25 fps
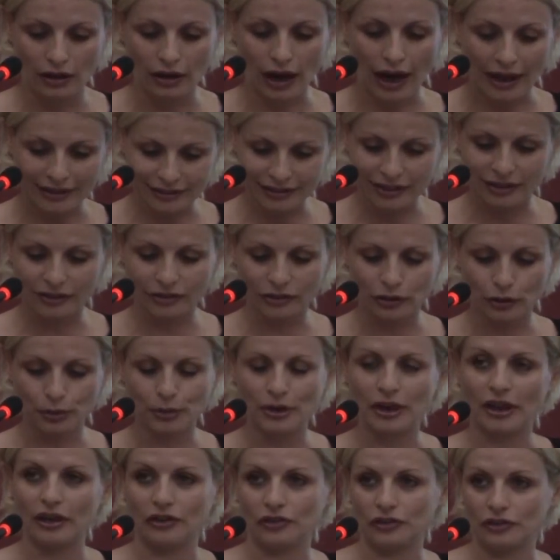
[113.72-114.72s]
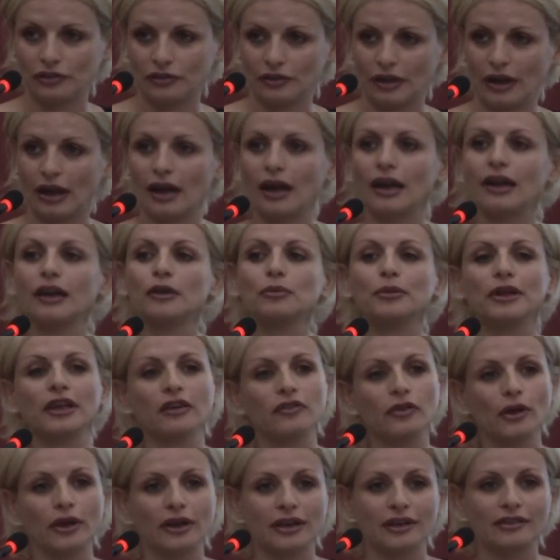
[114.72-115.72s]
anti-discrimination. And let me
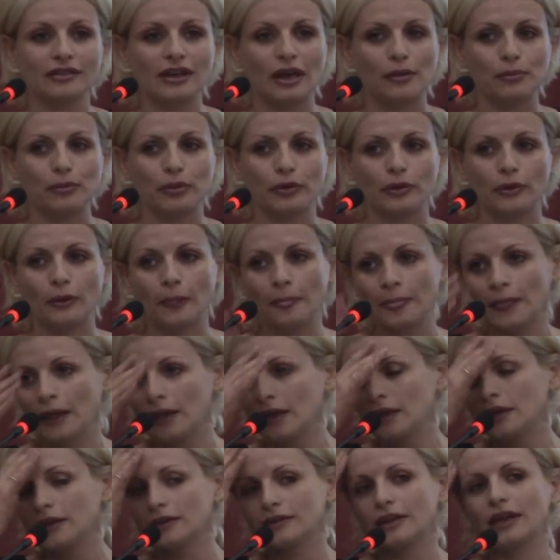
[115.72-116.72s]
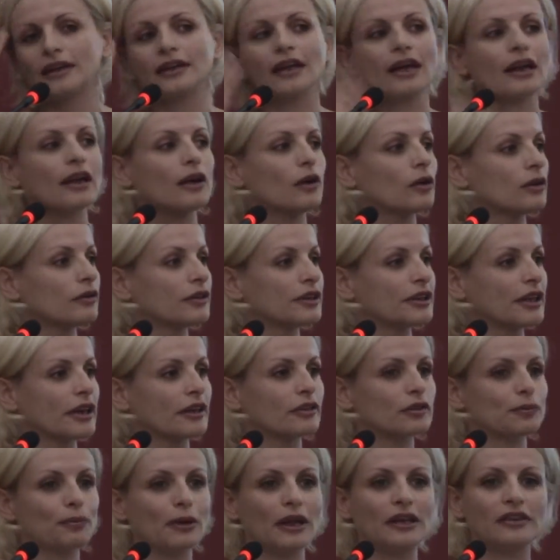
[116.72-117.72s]
give you an example. Daniela already
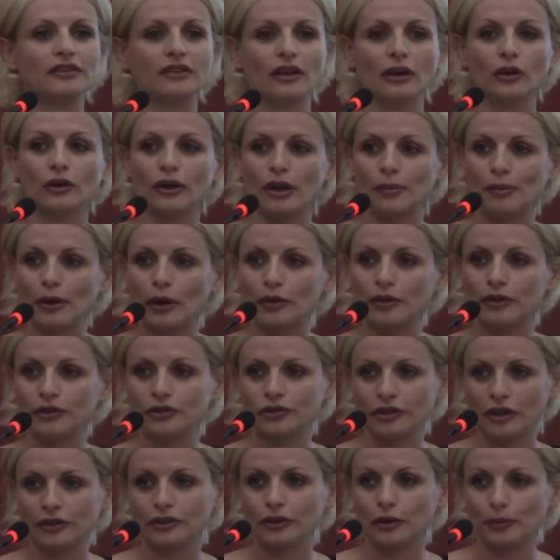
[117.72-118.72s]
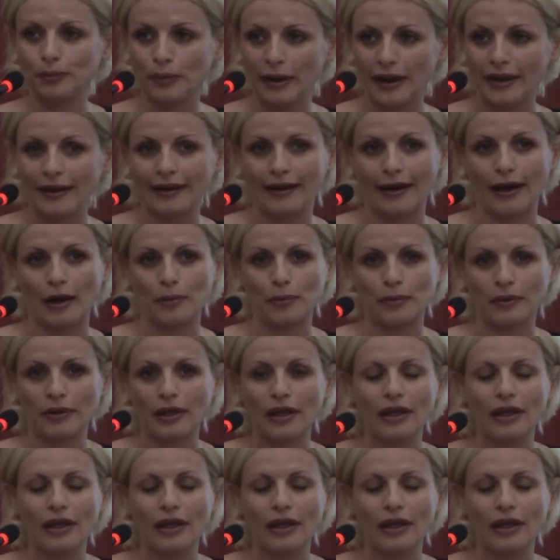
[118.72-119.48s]
explained a lot about the gender pay gap.